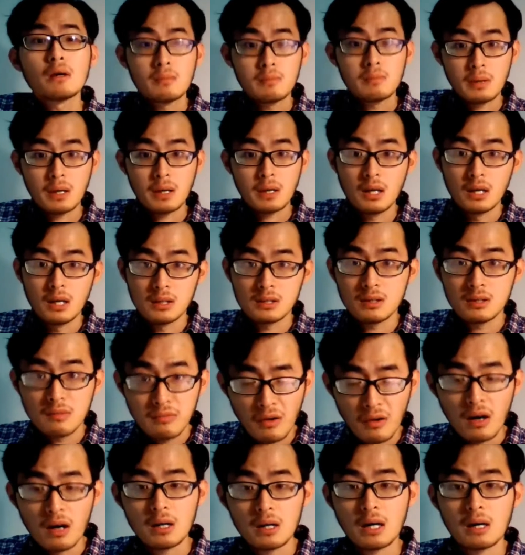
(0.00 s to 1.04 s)
because
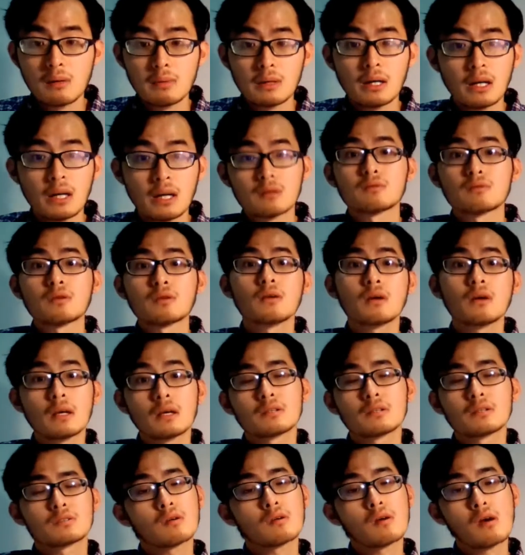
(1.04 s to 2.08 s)
for carbon nanotube, it
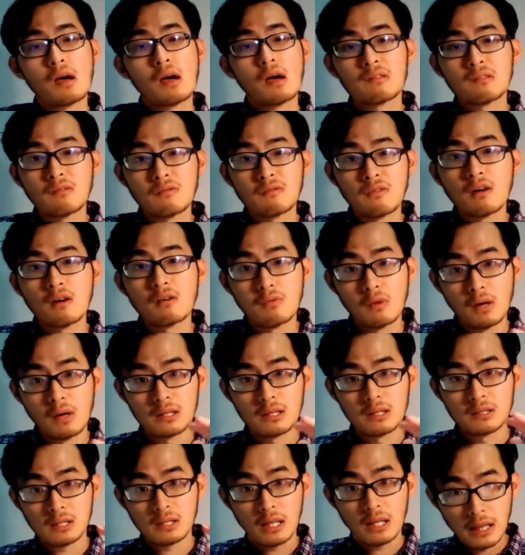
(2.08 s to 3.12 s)
still has the 4
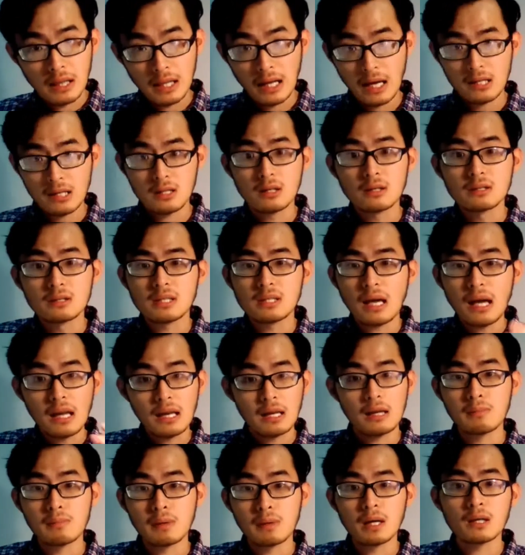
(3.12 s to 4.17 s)
valence electrons that
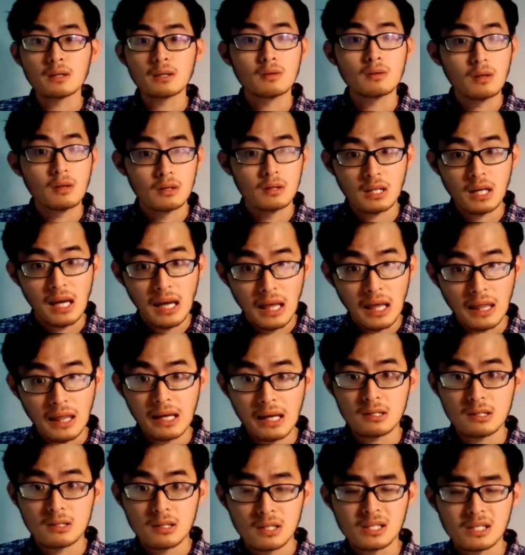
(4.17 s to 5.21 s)
enable it to conduct
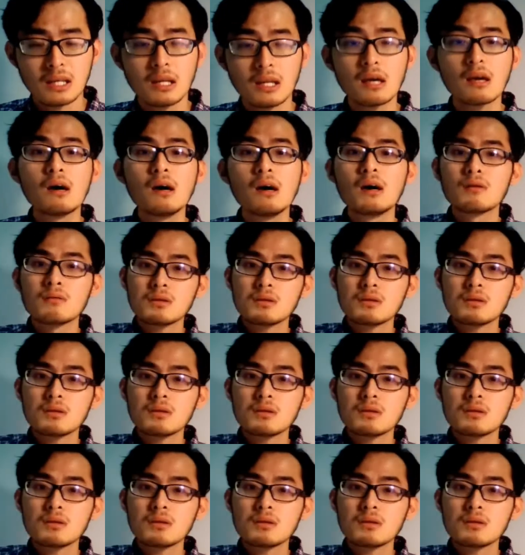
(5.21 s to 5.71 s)
electricity,